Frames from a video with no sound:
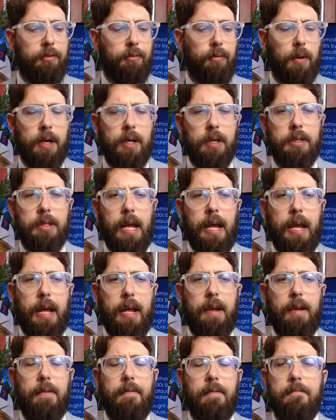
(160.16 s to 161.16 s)
this was
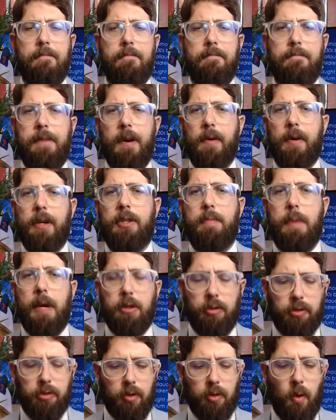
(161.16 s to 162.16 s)
a very
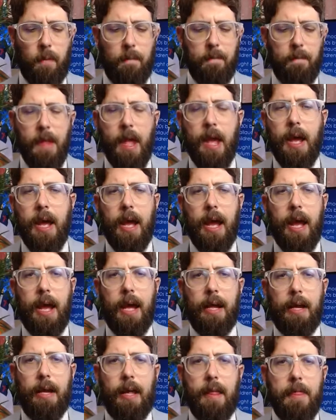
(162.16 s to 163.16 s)
special school.
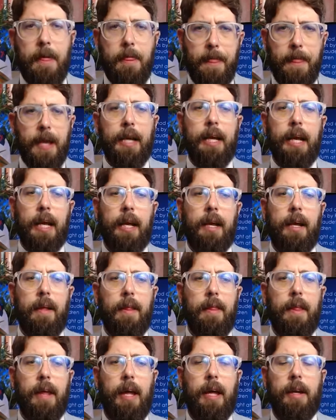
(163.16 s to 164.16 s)
And the thinking
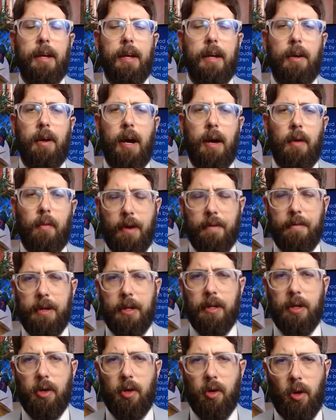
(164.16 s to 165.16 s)
that
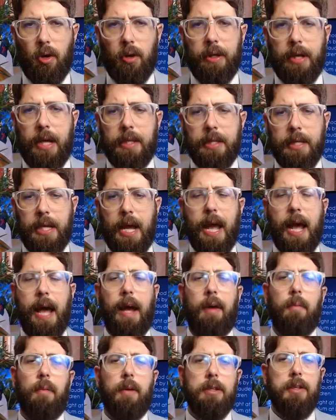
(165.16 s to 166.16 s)
Reverend Gallaudet
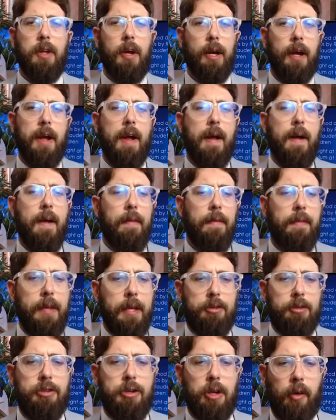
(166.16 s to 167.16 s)
had was, look,
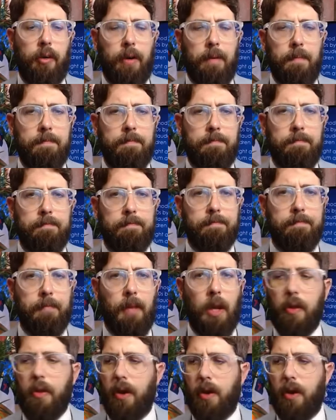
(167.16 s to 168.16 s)
these children,
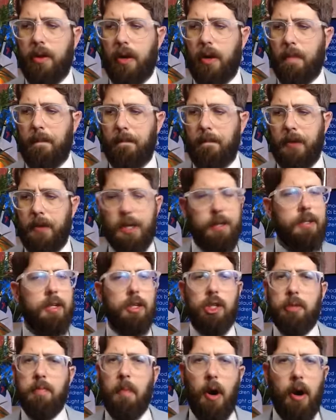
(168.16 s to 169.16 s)
they're just
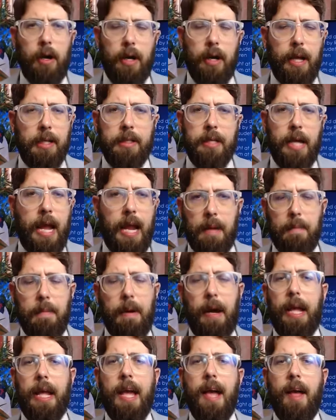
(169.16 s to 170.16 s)
as smart as
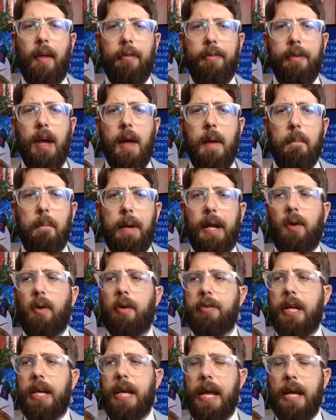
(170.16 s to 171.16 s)
anybody else, but of
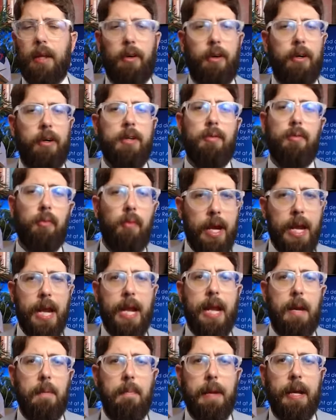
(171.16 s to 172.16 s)
course they can't learn to
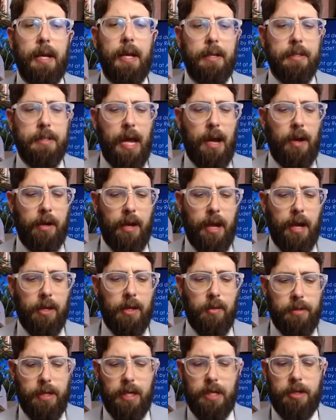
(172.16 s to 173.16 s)
read, because how do
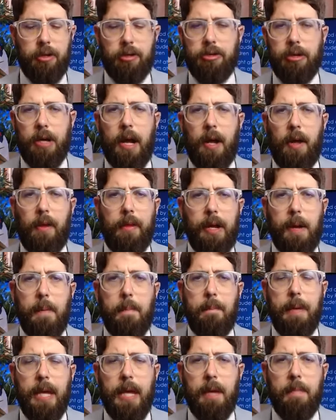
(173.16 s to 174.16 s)
you teach a child that a
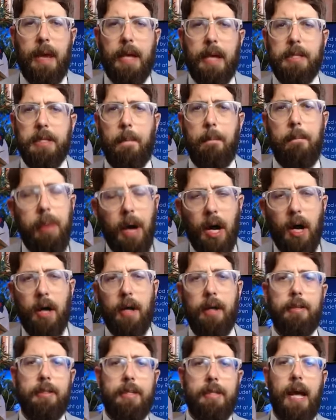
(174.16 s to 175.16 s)
P makes a P
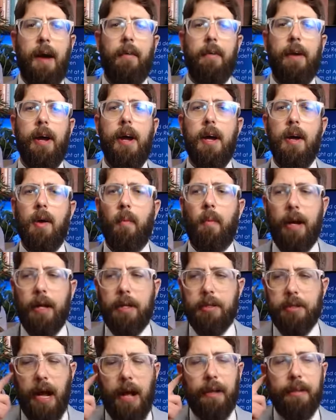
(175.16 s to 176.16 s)
sound when a
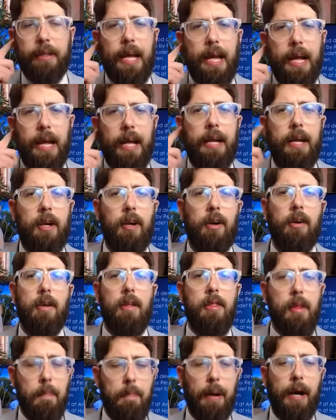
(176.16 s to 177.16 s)
child can't hear
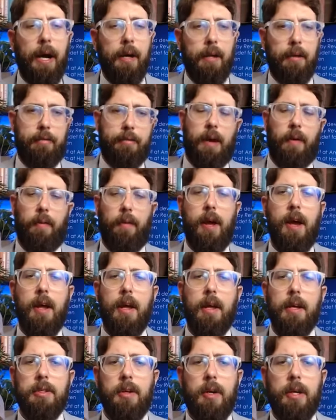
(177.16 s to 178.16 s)
the P sound?
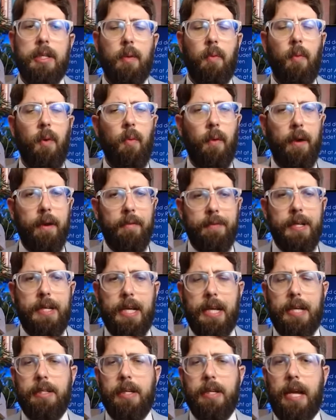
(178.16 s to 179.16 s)
So he said, well, what if we
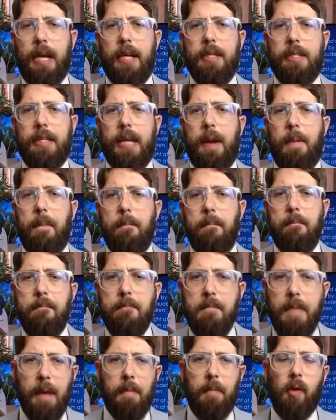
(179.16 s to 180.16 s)
teach the kids how to
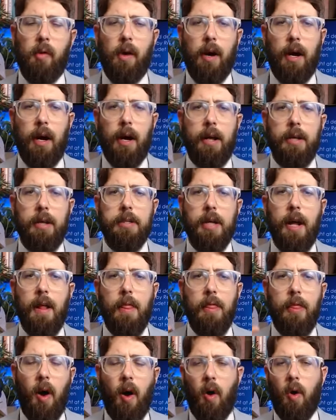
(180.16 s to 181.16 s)
memorize the